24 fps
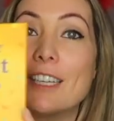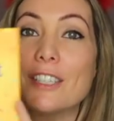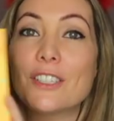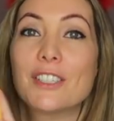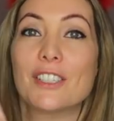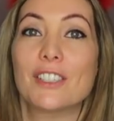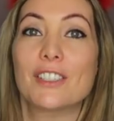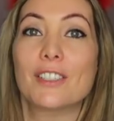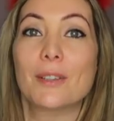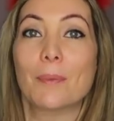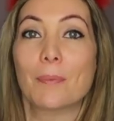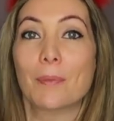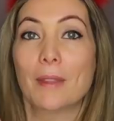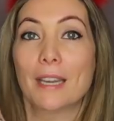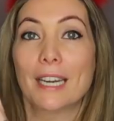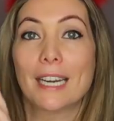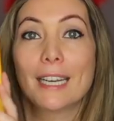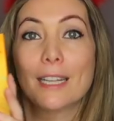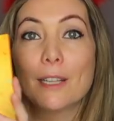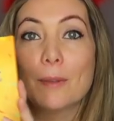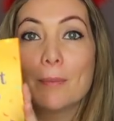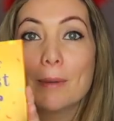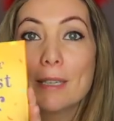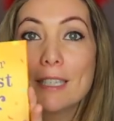and just something a
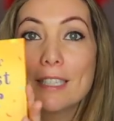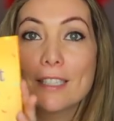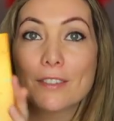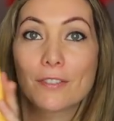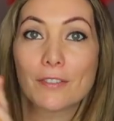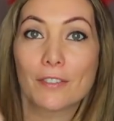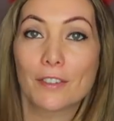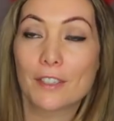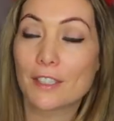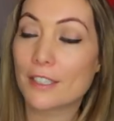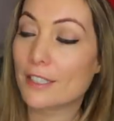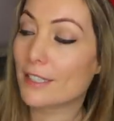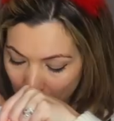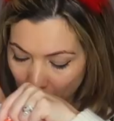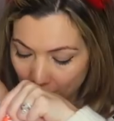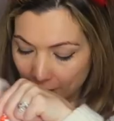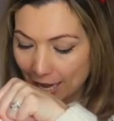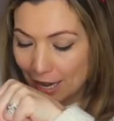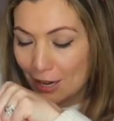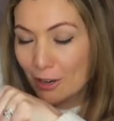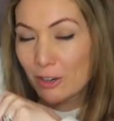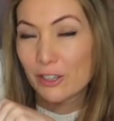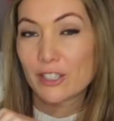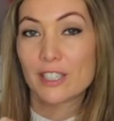little bit different.
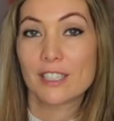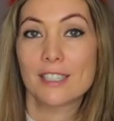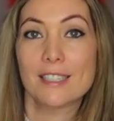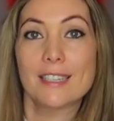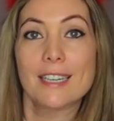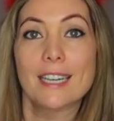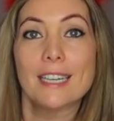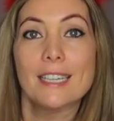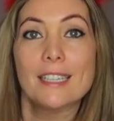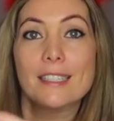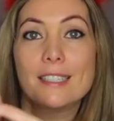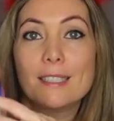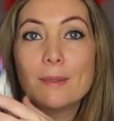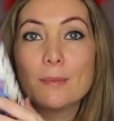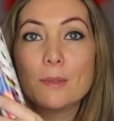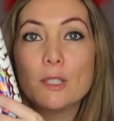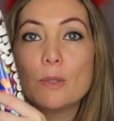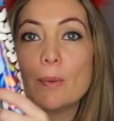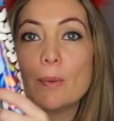Then on to the night, some